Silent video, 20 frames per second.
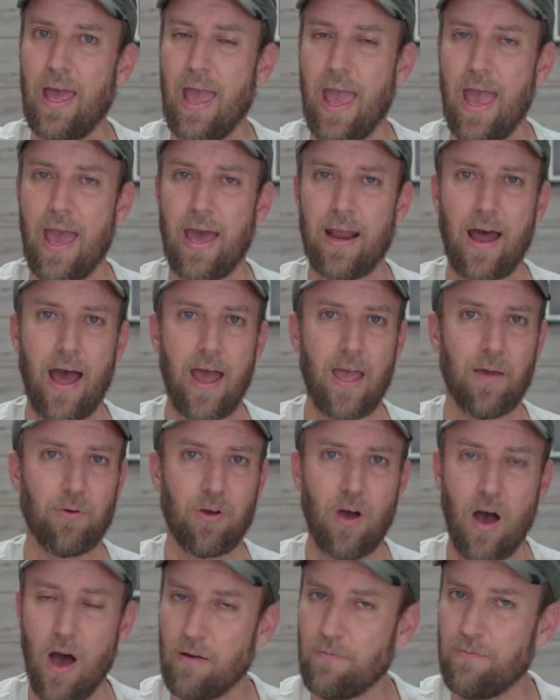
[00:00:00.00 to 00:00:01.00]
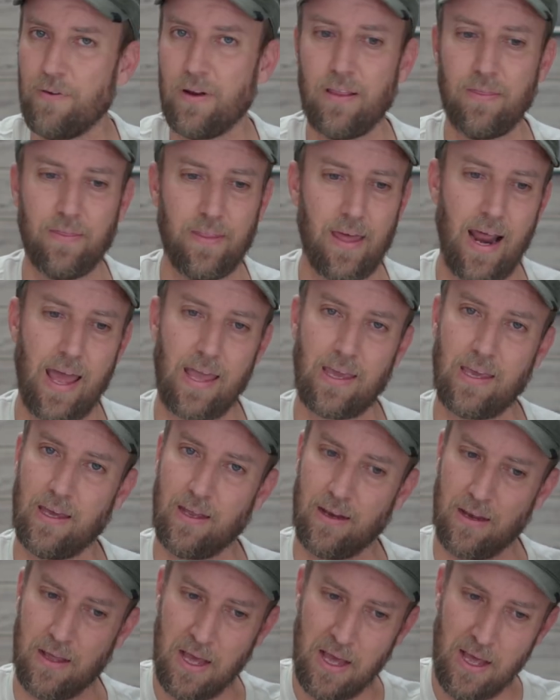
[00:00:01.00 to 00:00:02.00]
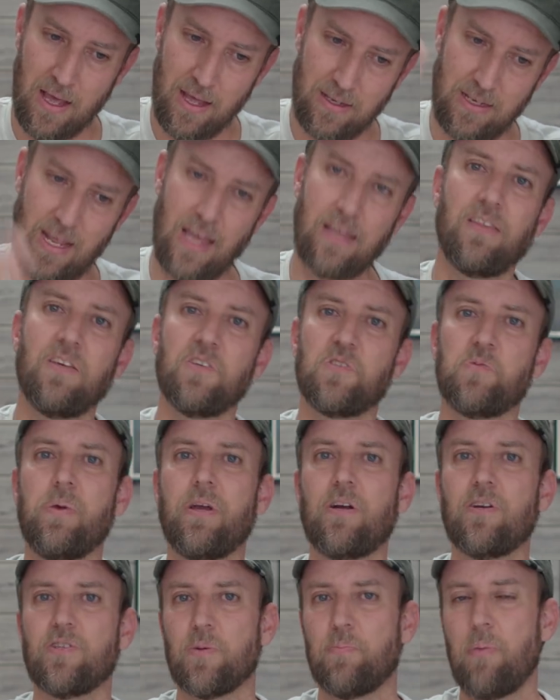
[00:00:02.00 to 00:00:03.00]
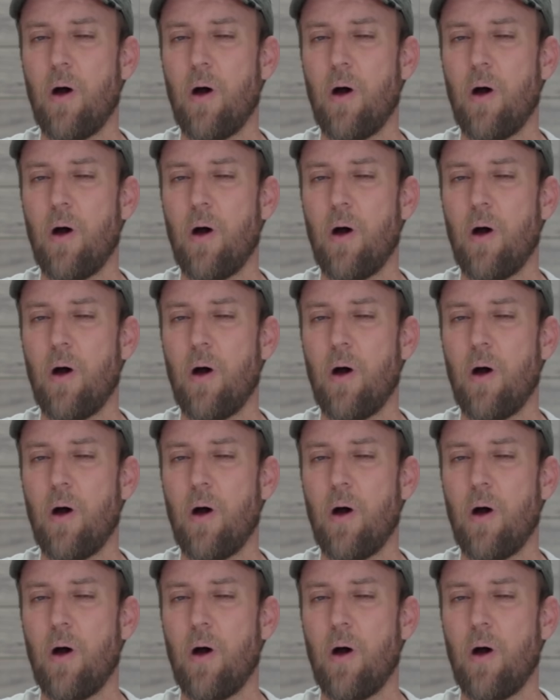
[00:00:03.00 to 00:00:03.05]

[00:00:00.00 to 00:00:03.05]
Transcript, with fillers: and I am confident that I can take these speakers